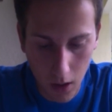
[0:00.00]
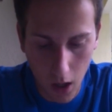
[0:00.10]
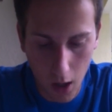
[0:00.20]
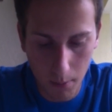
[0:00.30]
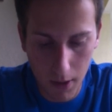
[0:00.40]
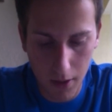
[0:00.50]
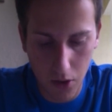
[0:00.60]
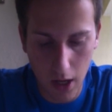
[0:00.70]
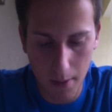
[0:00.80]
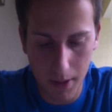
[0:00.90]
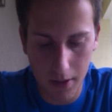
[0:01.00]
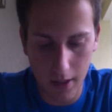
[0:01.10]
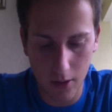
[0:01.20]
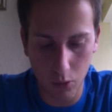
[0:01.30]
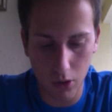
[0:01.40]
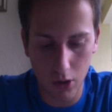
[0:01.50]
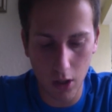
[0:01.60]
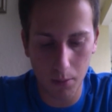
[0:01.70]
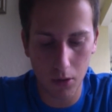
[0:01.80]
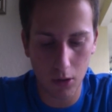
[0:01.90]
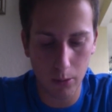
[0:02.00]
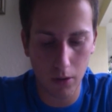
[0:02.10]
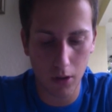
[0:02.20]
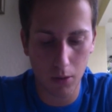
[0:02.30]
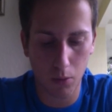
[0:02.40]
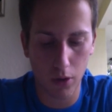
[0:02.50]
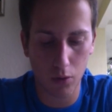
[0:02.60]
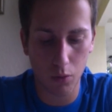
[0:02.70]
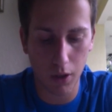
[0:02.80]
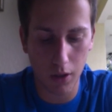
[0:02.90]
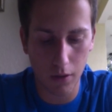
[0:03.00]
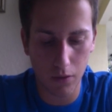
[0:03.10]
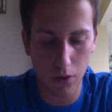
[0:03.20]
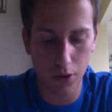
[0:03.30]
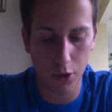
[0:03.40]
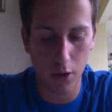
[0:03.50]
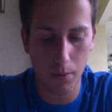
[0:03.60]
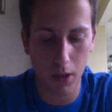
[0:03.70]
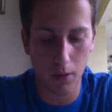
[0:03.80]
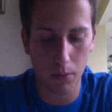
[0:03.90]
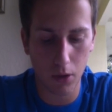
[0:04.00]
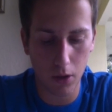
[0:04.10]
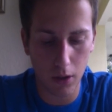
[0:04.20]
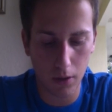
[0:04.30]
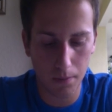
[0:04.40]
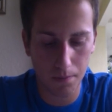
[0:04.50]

Ahmed Thabit says, will you stop YouTube to support is weak if you're a GM in the community?